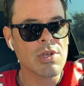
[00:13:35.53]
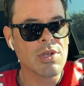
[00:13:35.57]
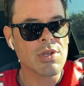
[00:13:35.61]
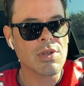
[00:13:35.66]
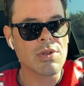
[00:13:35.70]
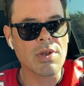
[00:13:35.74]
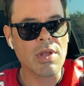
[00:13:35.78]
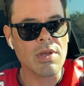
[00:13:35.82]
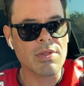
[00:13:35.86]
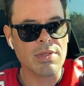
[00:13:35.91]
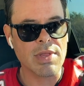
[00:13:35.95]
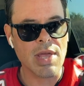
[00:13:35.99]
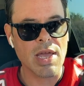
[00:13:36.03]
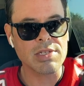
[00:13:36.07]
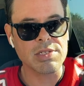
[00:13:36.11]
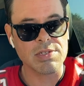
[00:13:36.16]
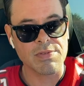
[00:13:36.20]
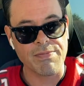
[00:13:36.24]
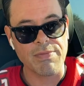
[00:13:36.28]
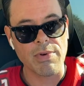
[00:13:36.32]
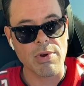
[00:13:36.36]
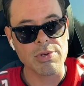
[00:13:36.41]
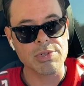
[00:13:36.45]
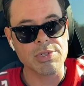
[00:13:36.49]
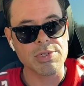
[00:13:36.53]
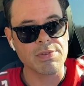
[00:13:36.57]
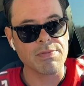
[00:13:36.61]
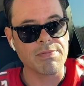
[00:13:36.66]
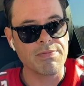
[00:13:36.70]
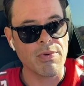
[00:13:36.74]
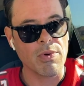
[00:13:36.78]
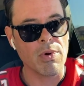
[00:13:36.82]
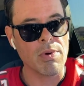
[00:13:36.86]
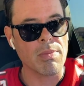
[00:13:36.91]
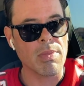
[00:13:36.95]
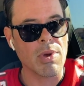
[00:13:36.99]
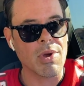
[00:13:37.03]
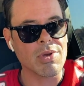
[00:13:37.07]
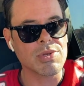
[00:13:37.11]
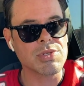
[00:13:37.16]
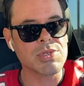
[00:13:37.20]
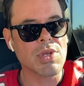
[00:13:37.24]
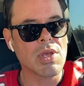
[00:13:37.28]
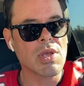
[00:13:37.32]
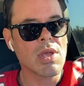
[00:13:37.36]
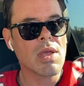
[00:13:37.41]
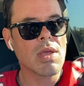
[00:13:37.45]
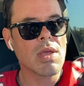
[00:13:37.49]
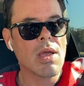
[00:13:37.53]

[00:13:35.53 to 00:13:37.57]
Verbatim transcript: You're not, that's first and foremost.